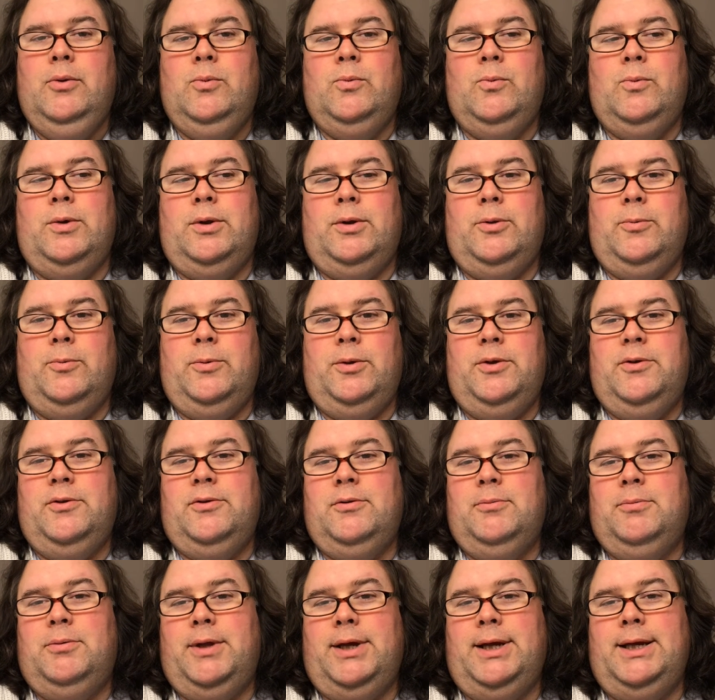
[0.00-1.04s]
When we used
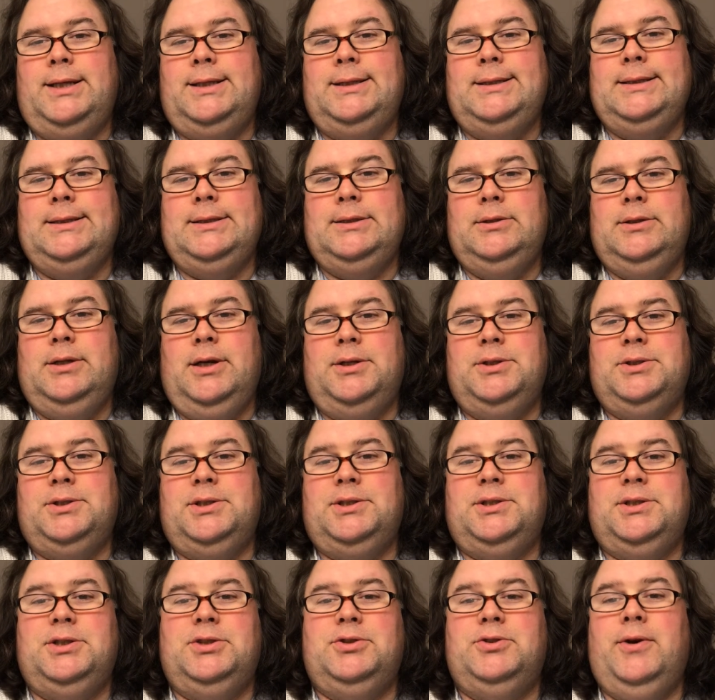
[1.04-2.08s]
to play
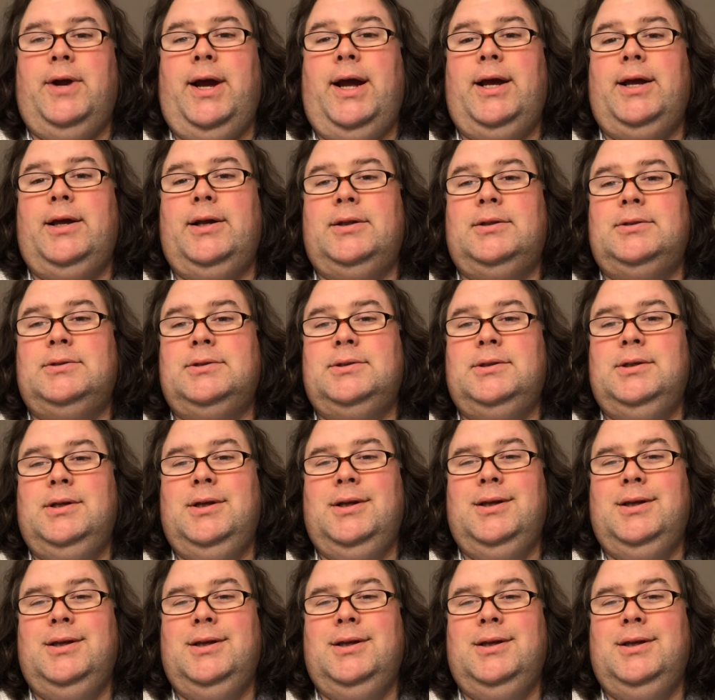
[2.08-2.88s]
Dungeons and Dragons,